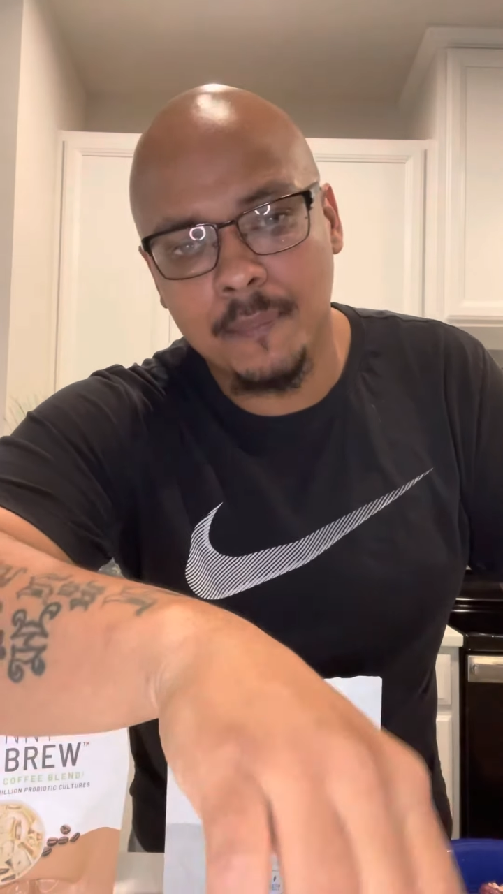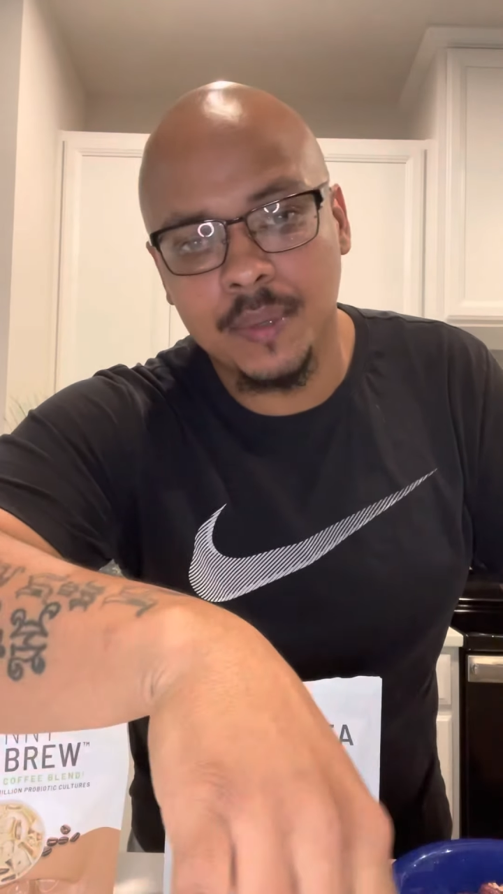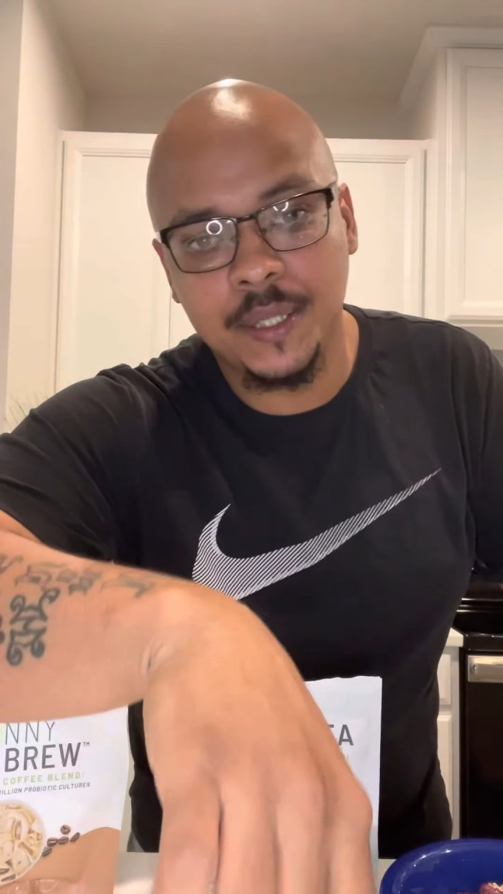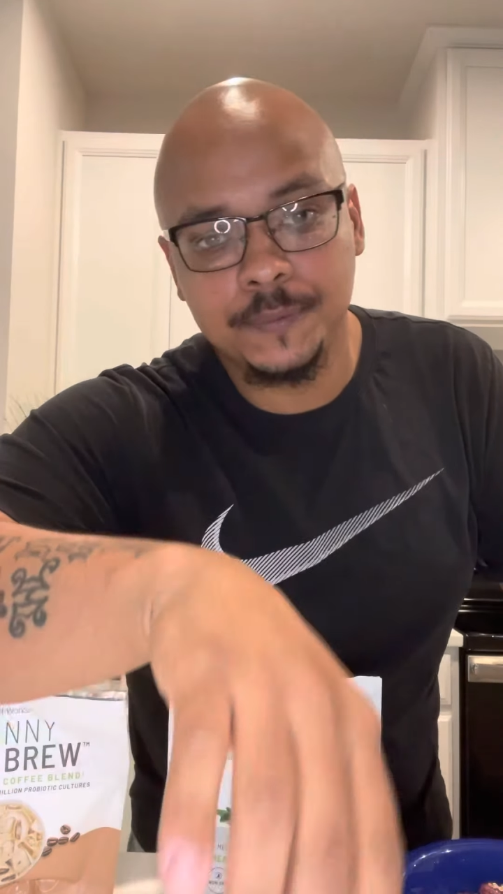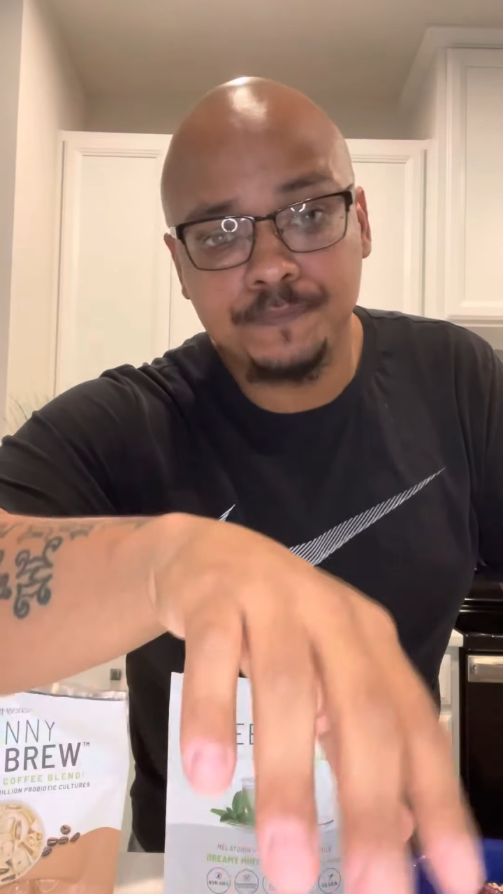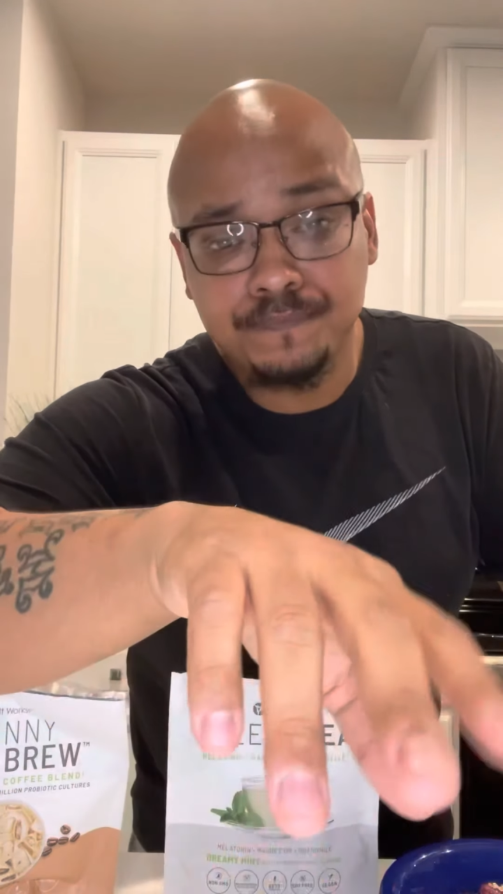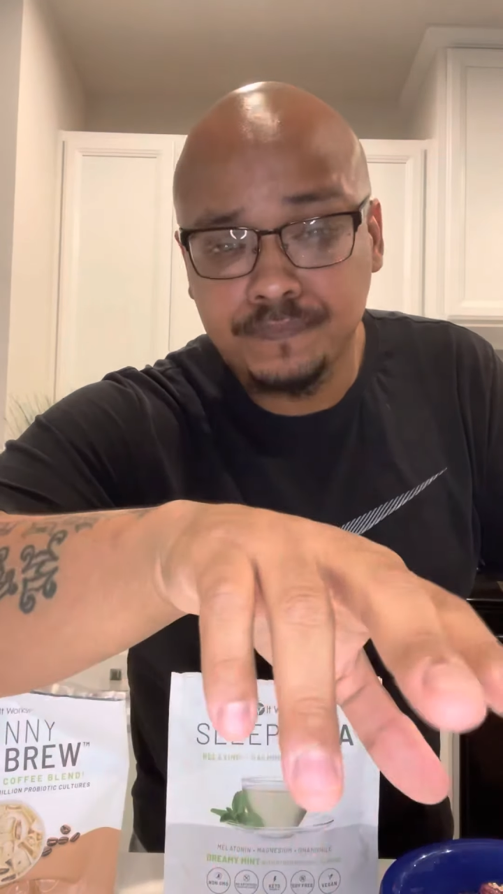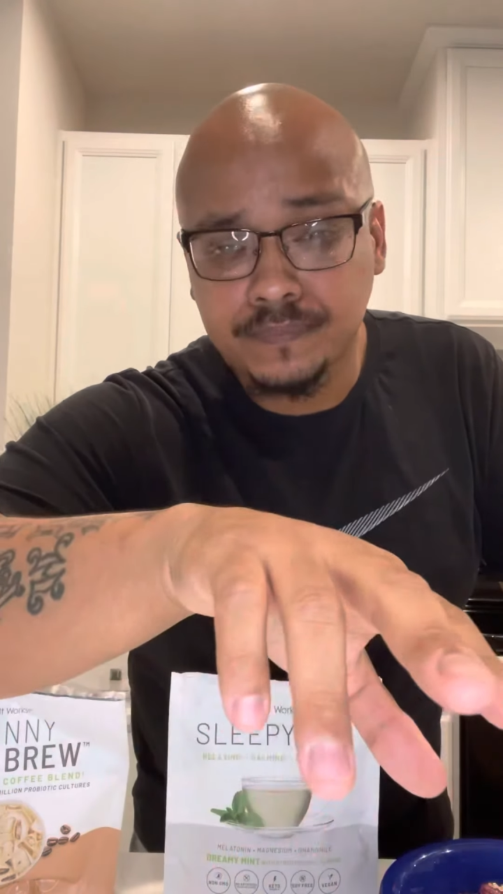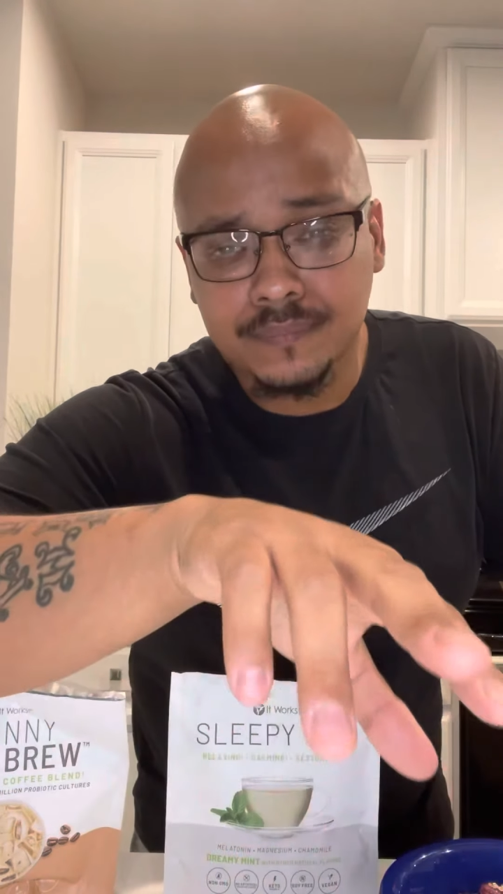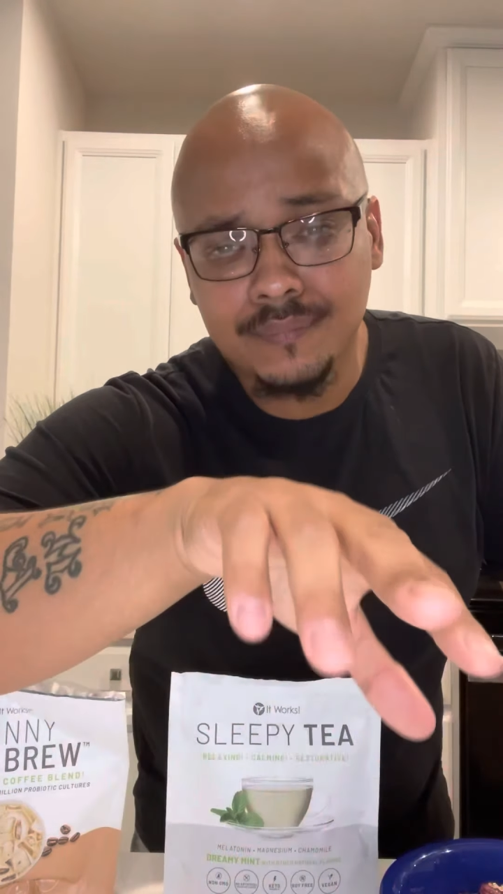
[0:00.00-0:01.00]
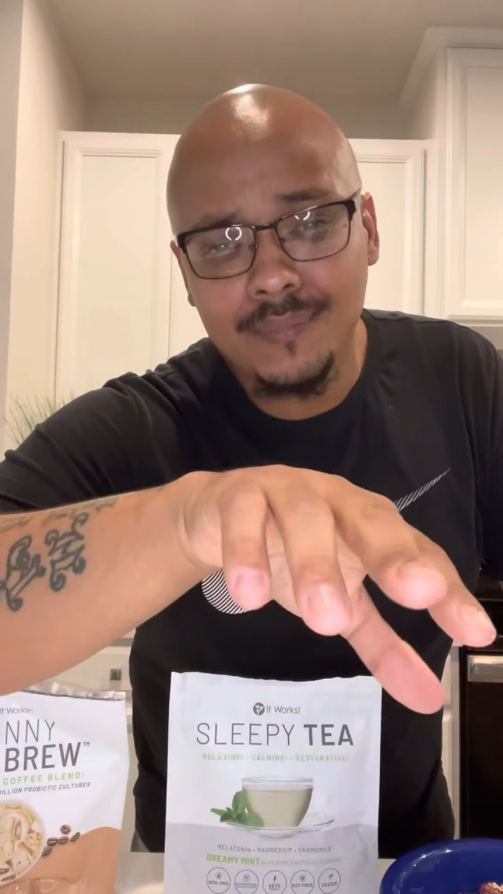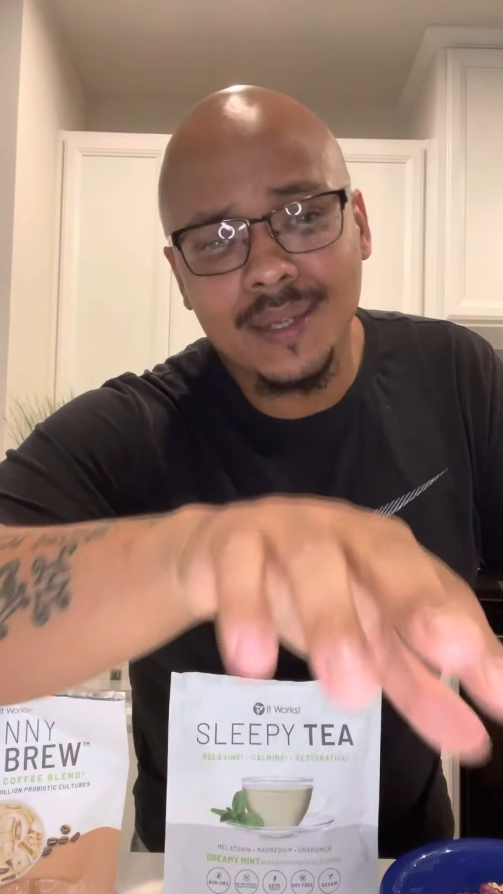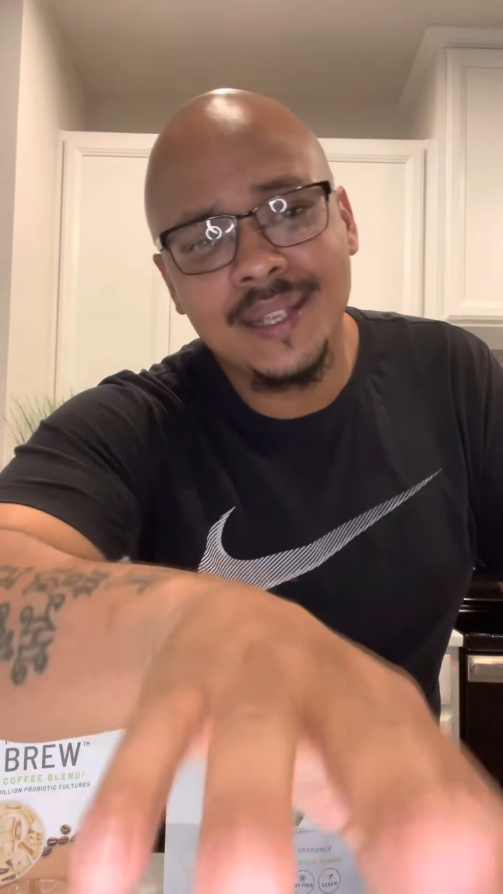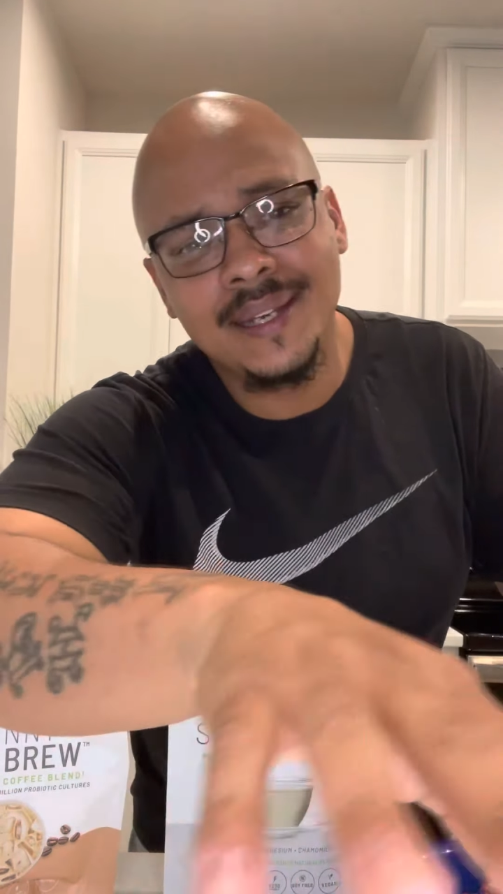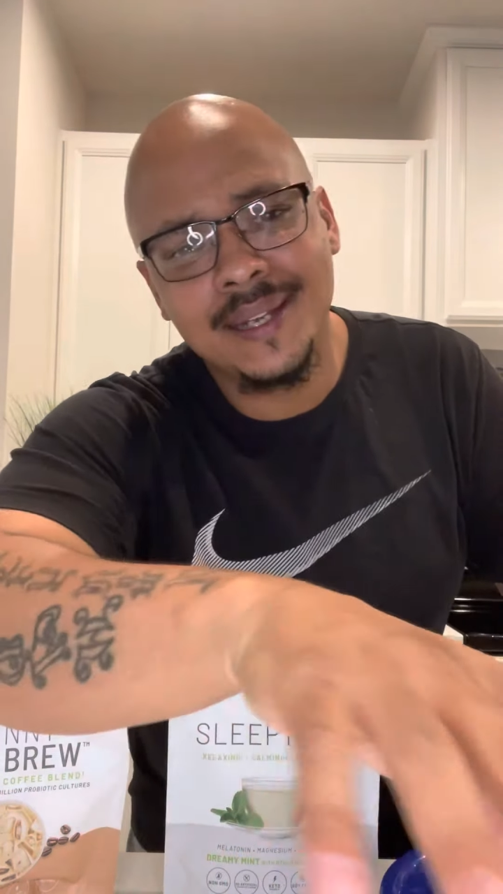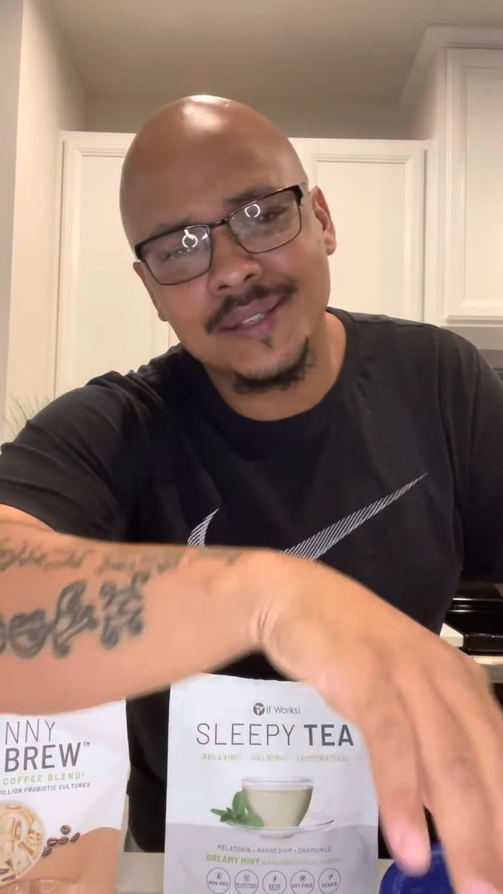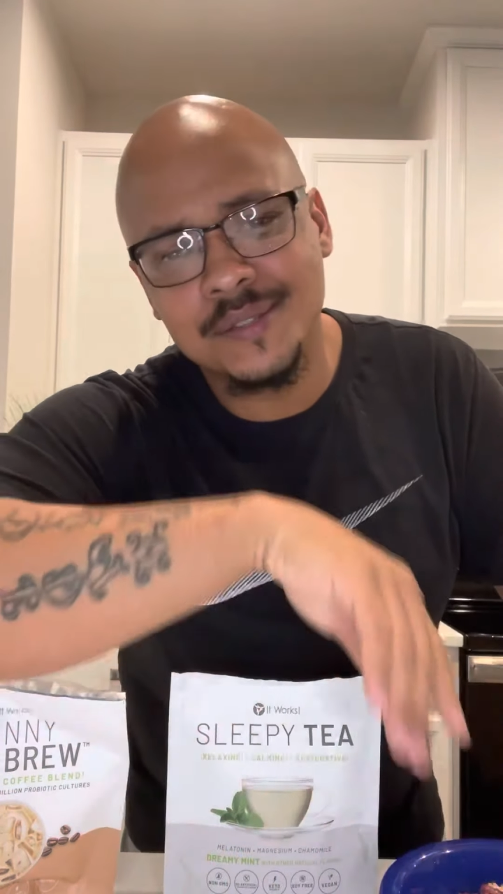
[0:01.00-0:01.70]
button. Hit that